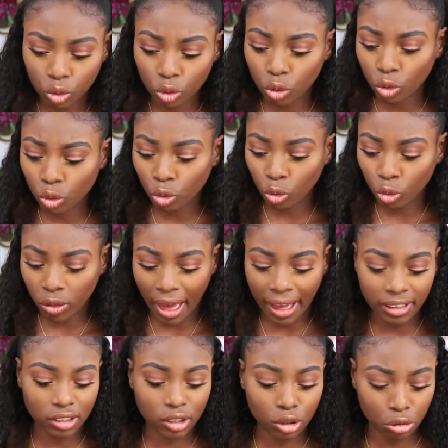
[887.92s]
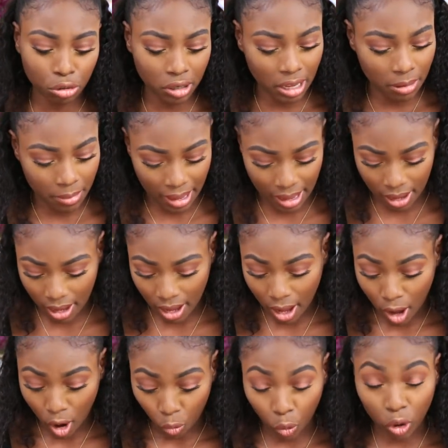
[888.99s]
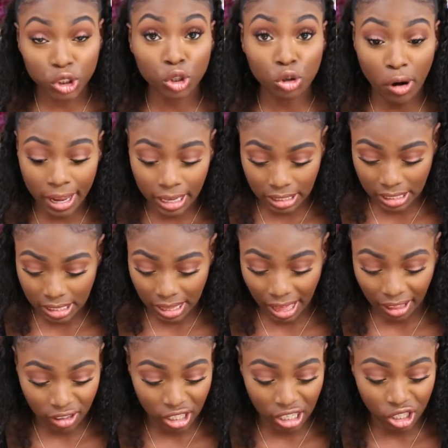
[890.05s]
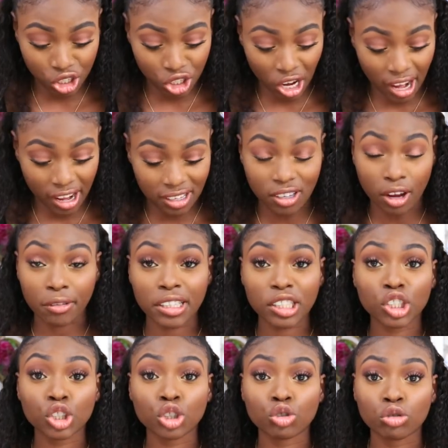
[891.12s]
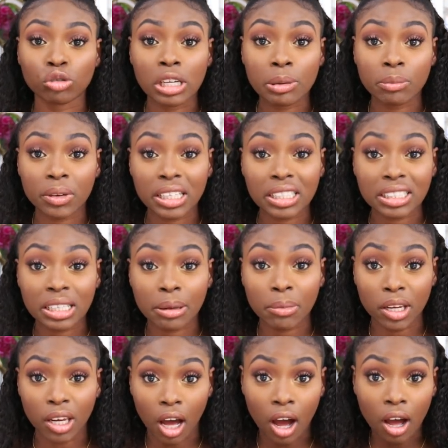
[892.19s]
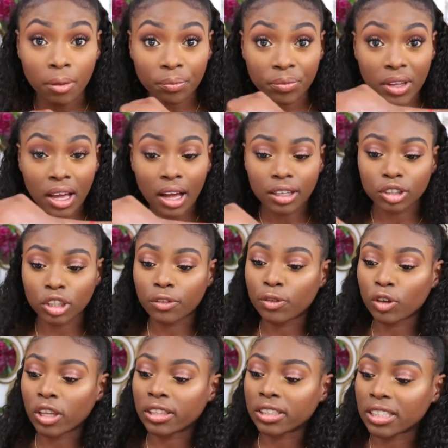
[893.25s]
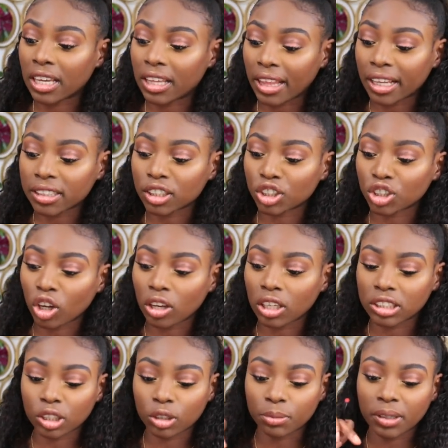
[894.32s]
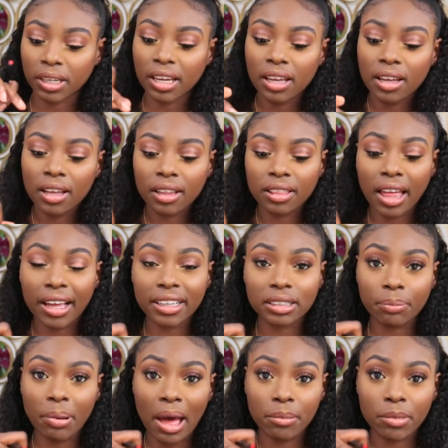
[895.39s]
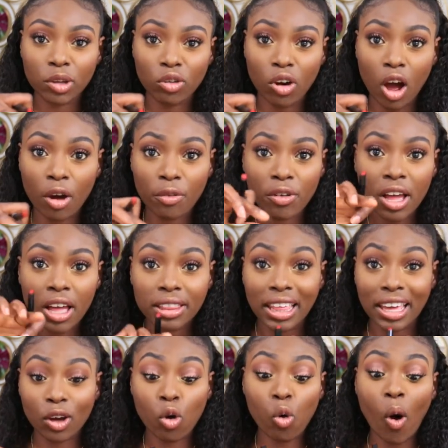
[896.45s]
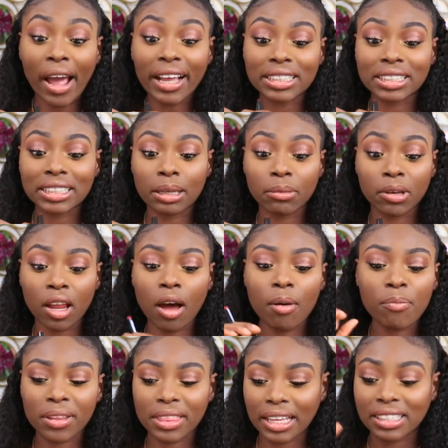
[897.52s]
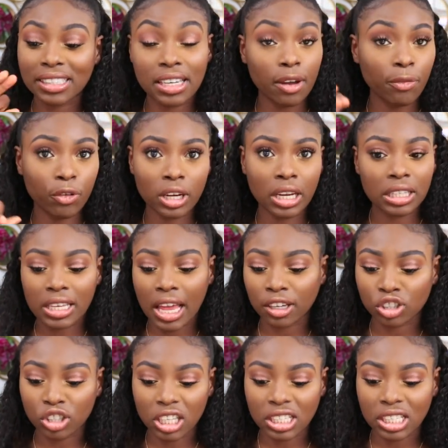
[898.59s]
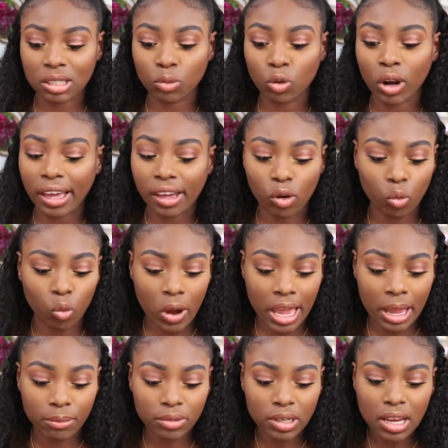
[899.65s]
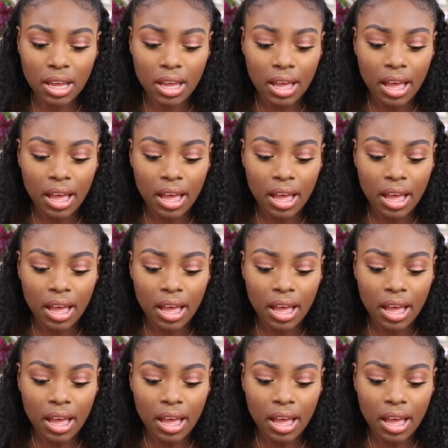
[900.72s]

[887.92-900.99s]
Ooh, that's creamy. What's crazy that these shades are extremely similar. Don't know if you can see it. That's the Charlotte Tilbury. That is the Pat McGrath. They're quite similar, but they're different in texture. This is more like a whipped,